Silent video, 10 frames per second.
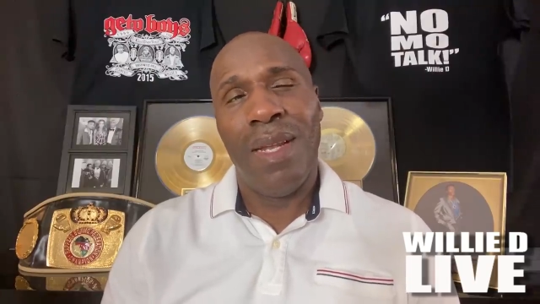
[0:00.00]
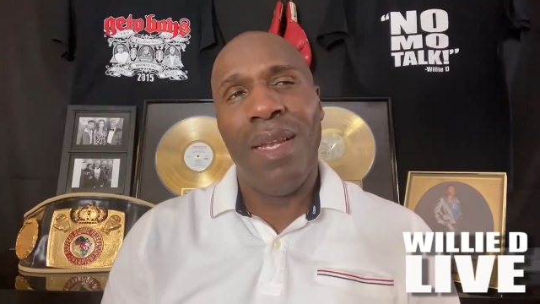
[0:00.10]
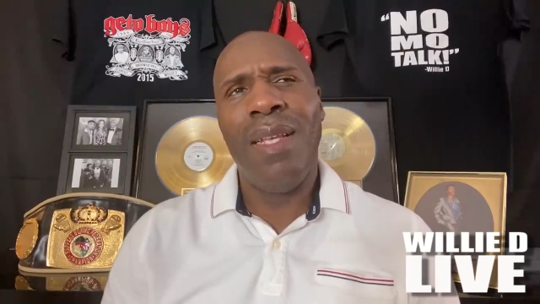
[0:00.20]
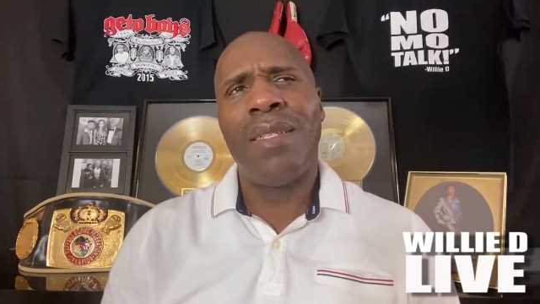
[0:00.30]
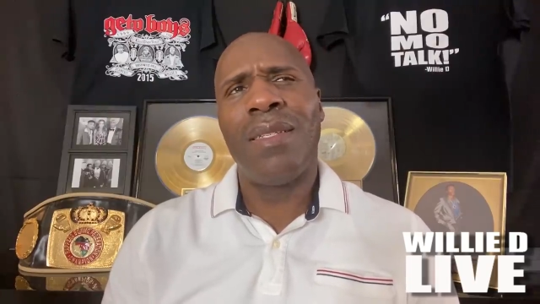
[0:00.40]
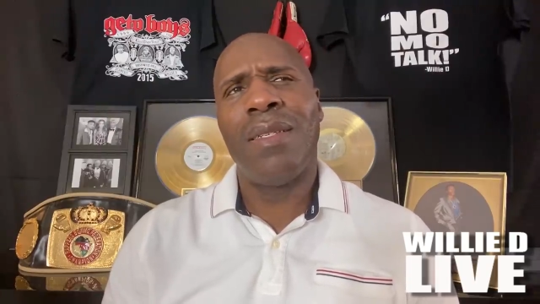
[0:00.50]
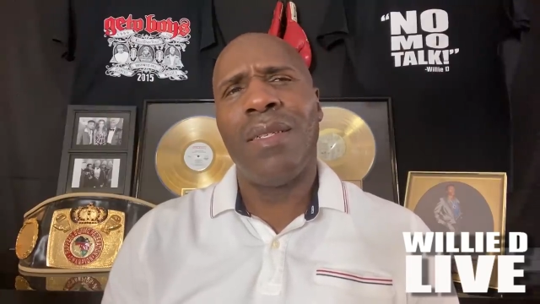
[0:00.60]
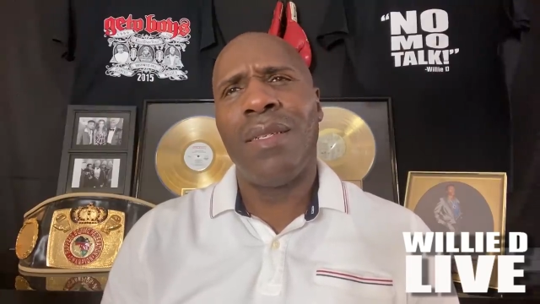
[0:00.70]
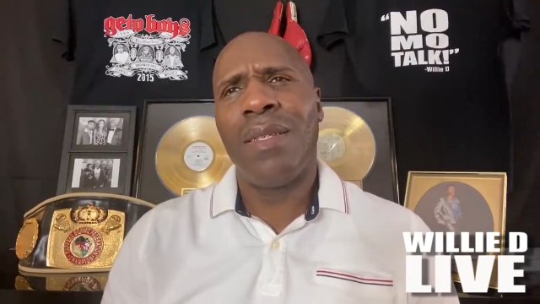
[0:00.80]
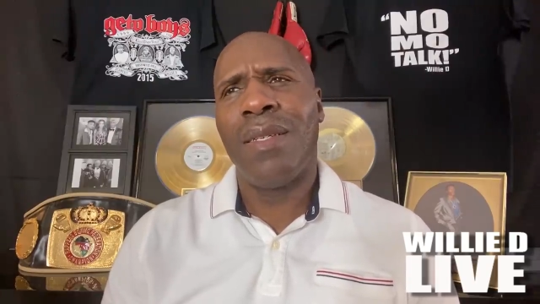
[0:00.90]

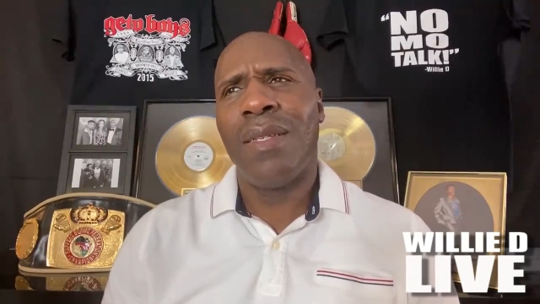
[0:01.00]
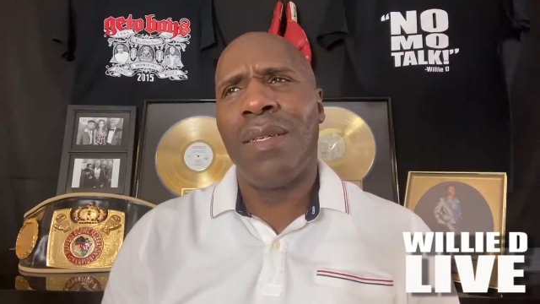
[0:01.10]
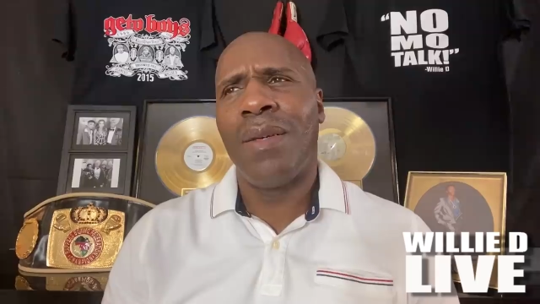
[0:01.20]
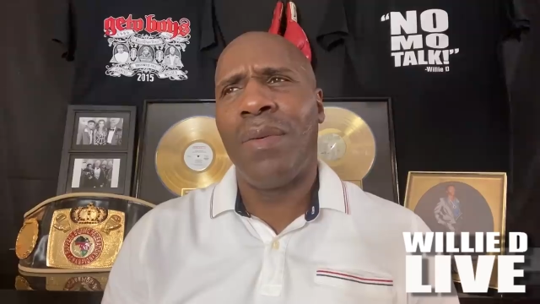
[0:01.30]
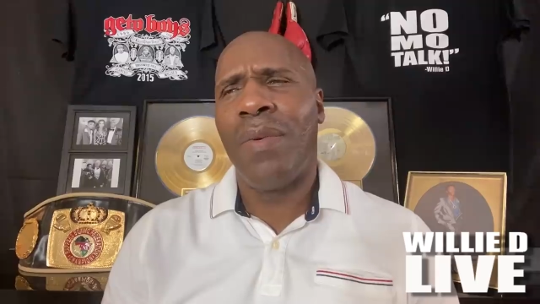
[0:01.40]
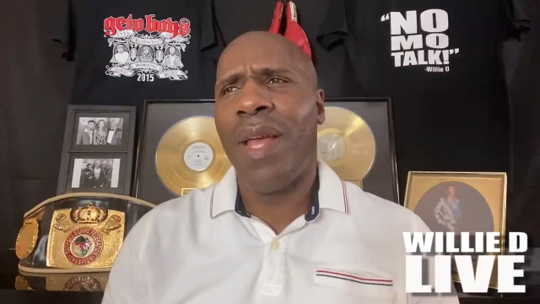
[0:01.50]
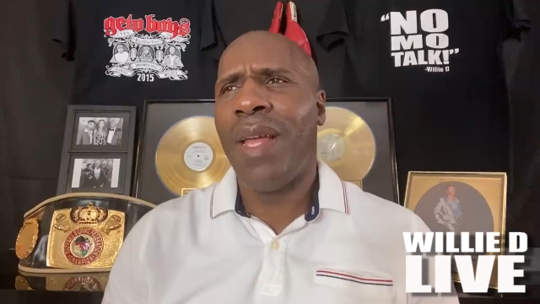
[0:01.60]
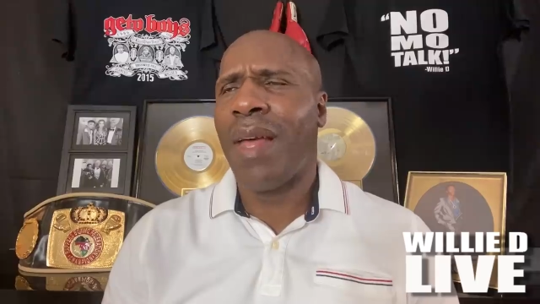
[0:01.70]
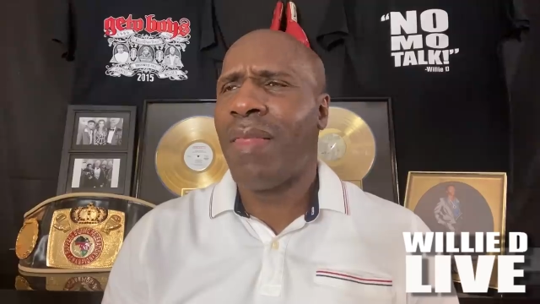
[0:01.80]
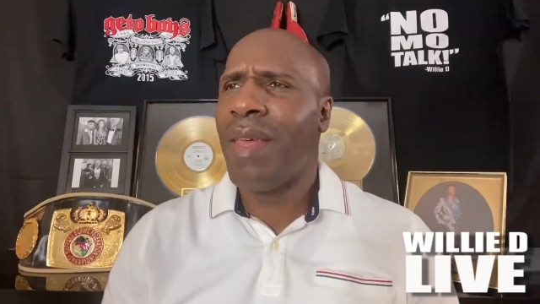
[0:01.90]
Lisa
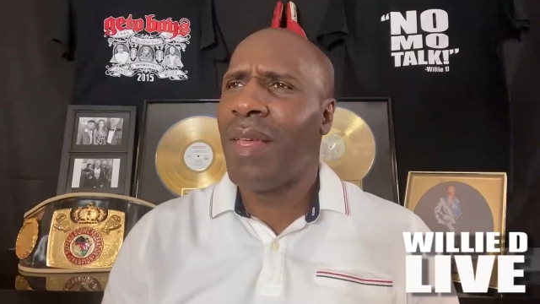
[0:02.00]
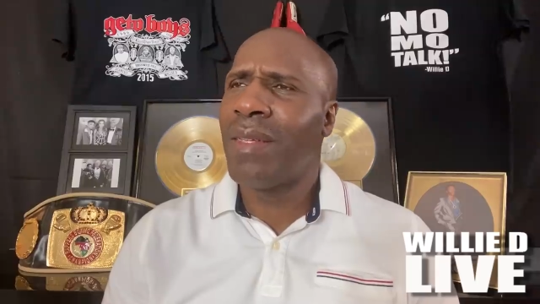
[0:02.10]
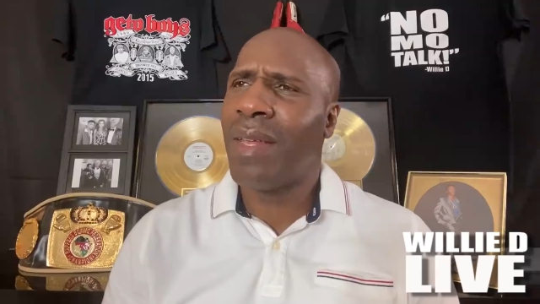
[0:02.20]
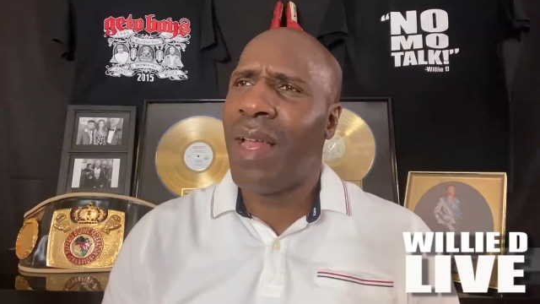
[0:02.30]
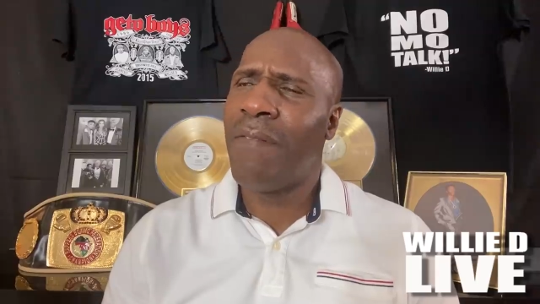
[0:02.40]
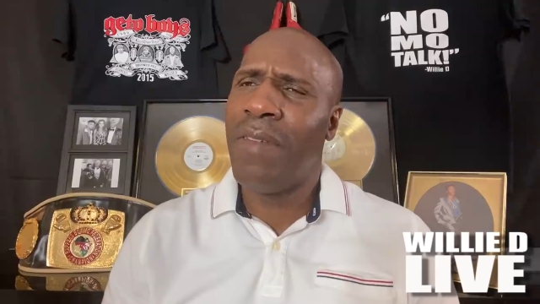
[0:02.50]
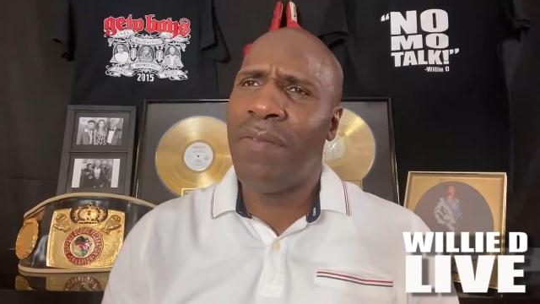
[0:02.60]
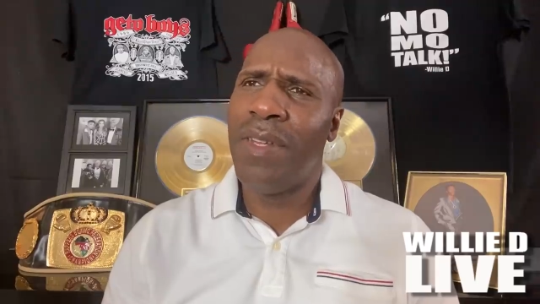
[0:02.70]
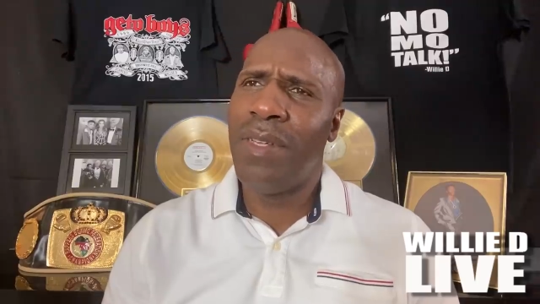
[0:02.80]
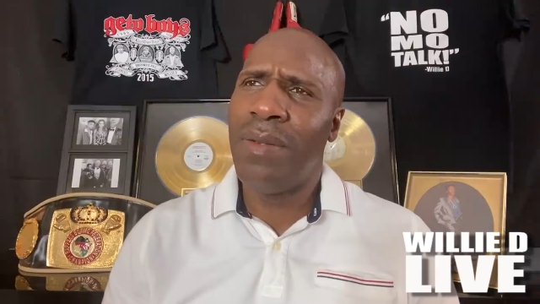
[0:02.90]
Ray, I think, is like
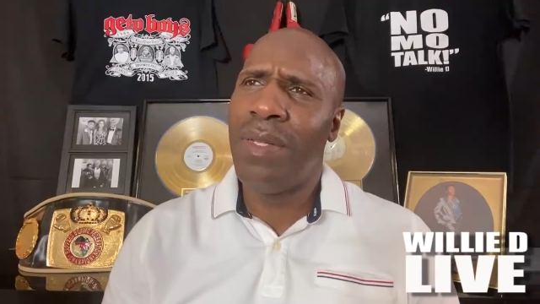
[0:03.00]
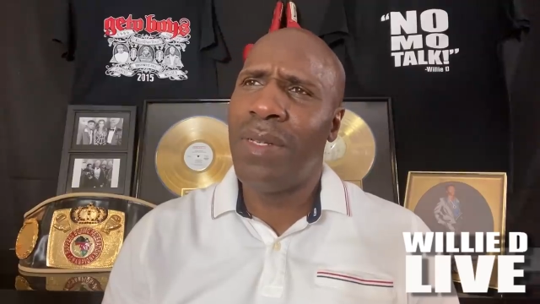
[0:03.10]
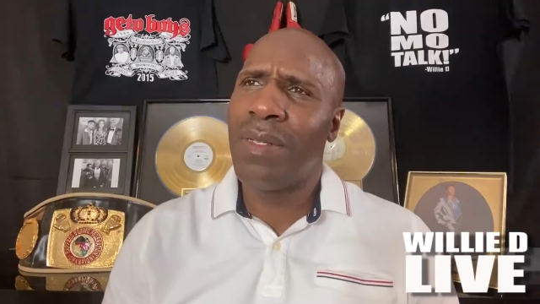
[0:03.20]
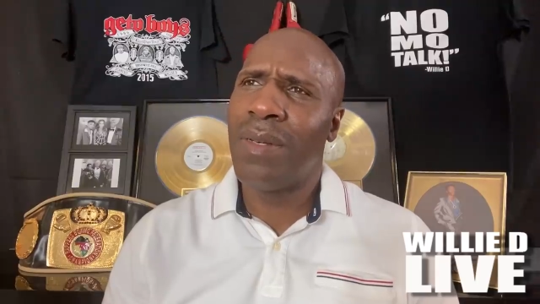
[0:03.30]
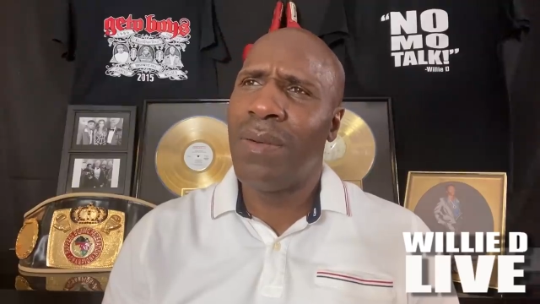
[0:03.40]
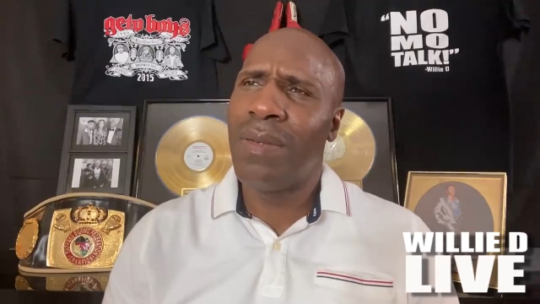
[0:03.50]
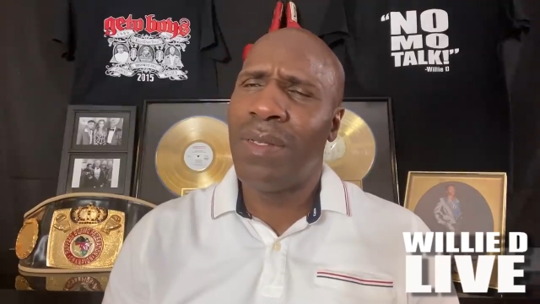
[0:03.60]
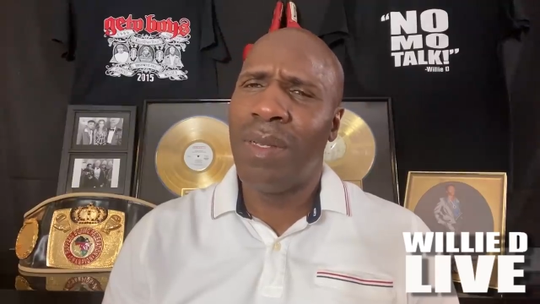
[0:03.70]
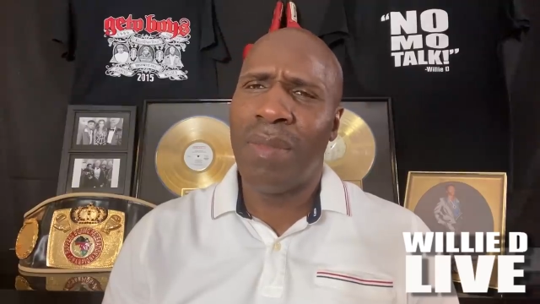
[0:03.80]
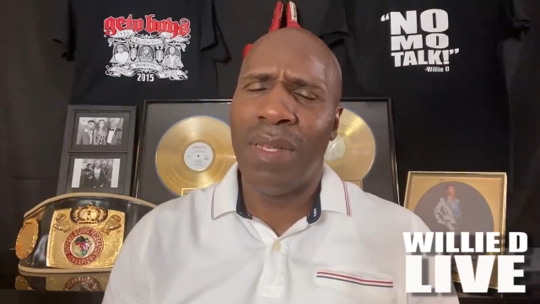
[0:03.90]
52 years old or
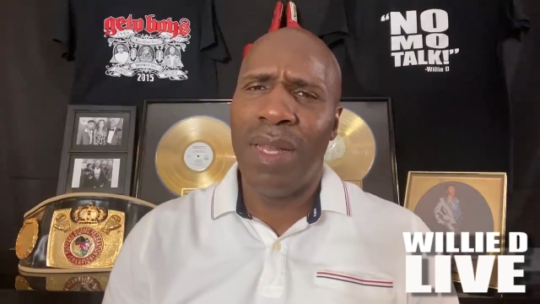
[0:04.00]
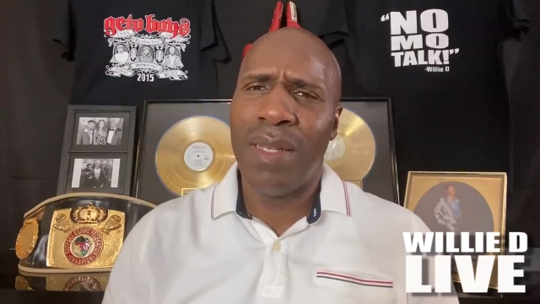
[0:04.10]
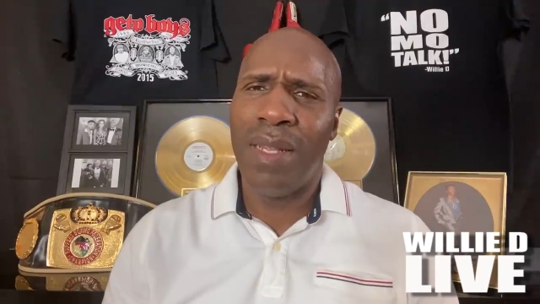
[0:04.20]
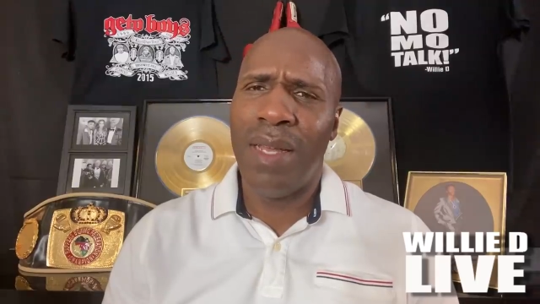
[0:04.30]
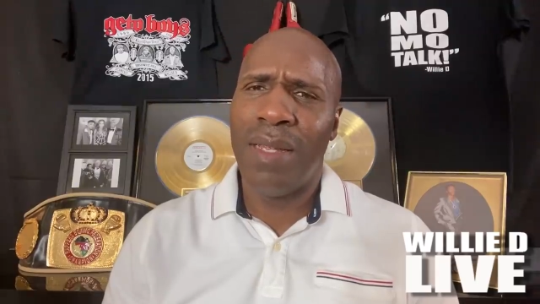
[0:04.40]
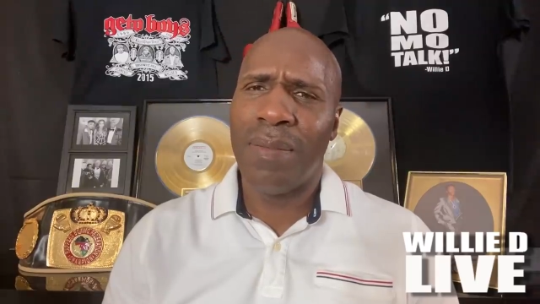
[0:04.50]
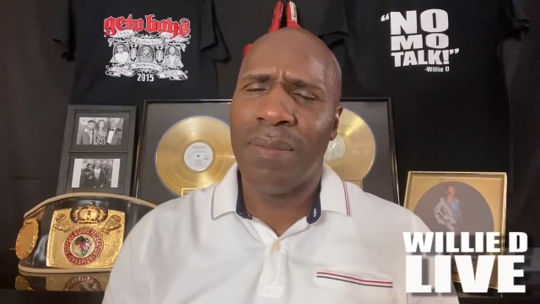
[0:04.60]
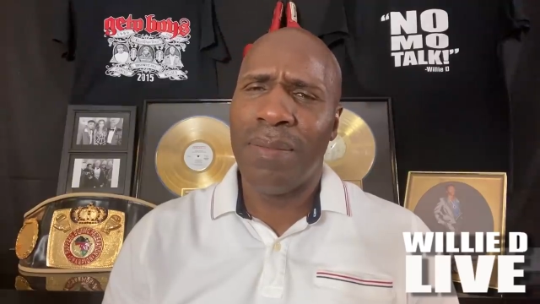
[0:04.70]
something like that.